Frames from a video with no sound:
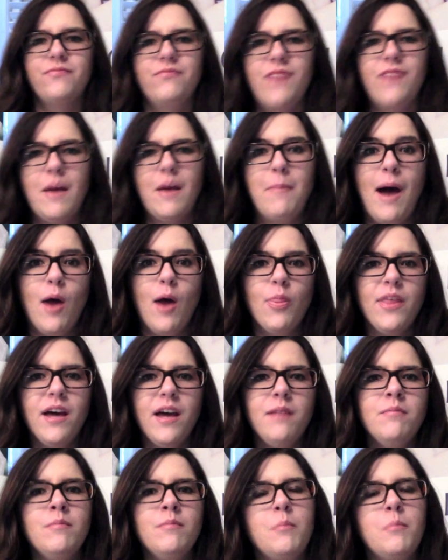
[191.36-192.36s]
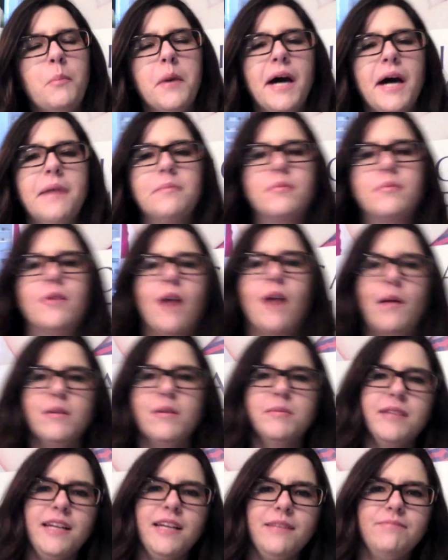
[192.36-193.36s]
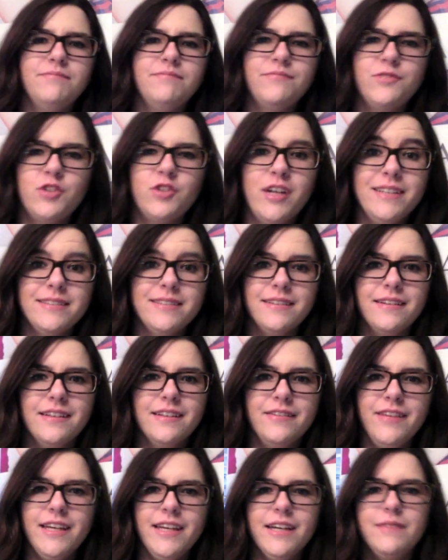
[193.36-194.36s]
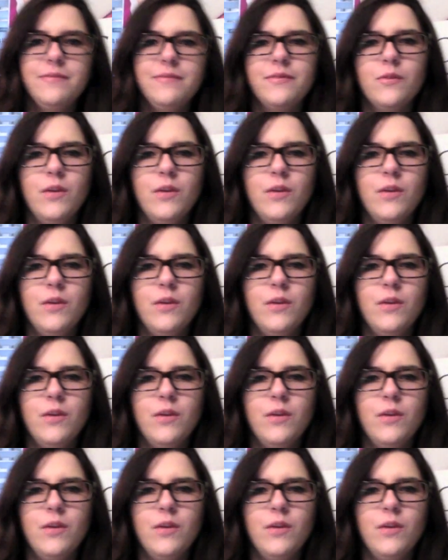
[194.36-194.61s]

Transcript: about them, but probably Trace and Olivia